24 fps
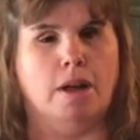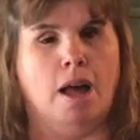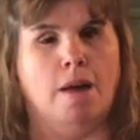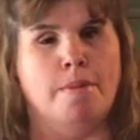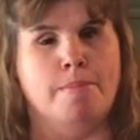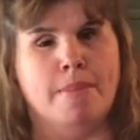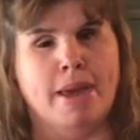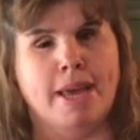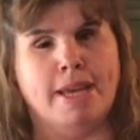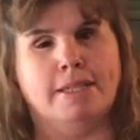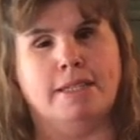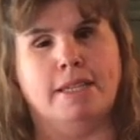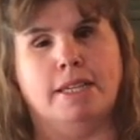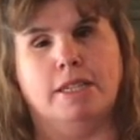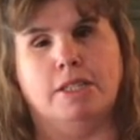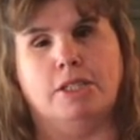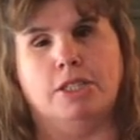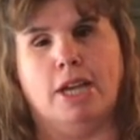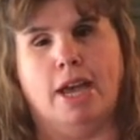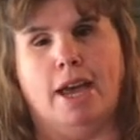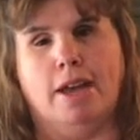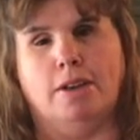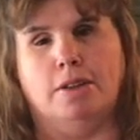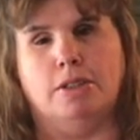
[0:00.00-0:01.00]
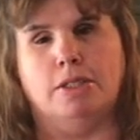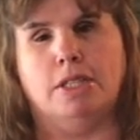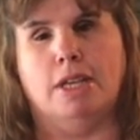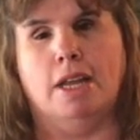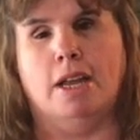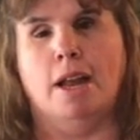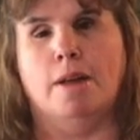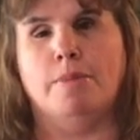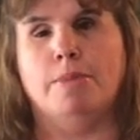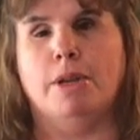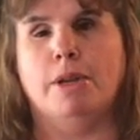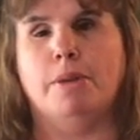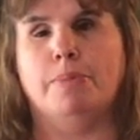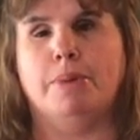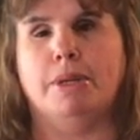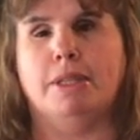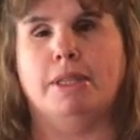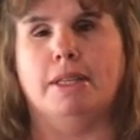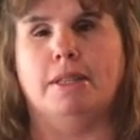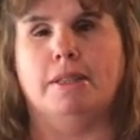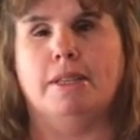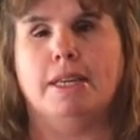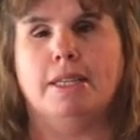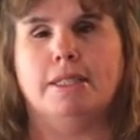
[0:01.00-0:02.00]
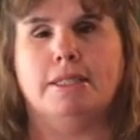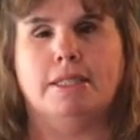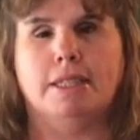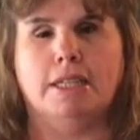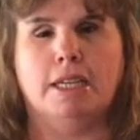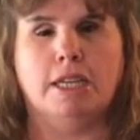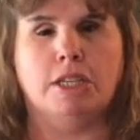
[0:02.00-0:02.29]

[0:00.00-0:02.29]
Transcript: amazing channels, and I'm going to put the links to